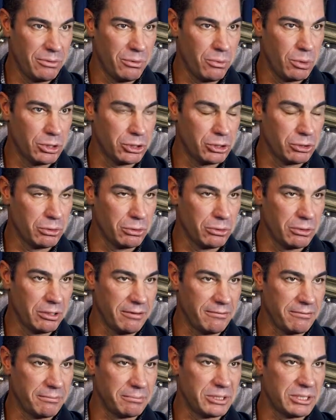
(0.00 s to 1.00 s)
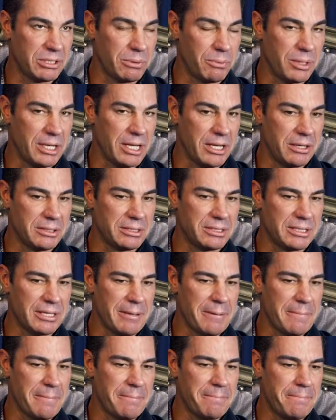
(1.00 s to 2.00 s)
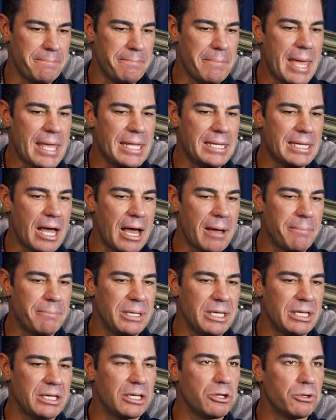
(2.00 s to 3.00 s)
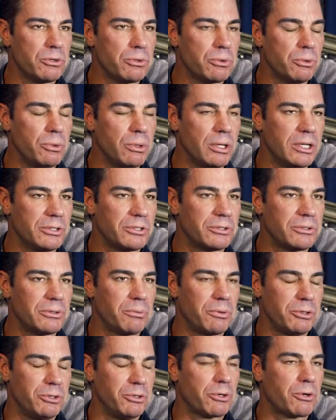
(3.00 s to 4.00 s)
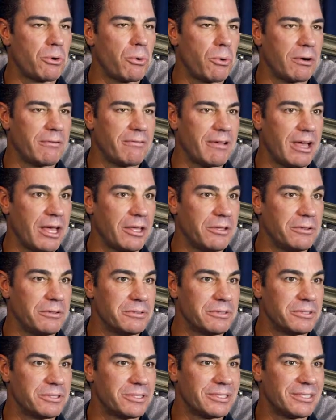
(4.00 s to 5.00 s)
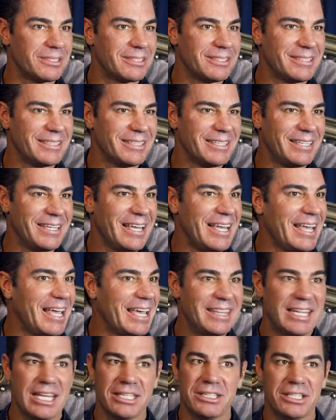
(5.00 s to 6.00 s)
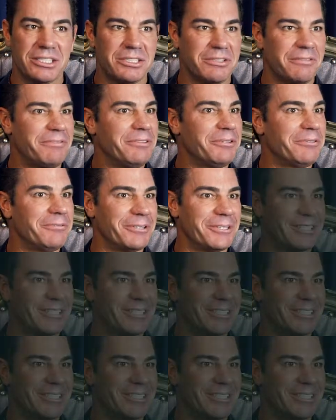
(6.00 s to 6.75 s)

what you're learning from someone else may not be congruent with your core values. And that doesn't feel very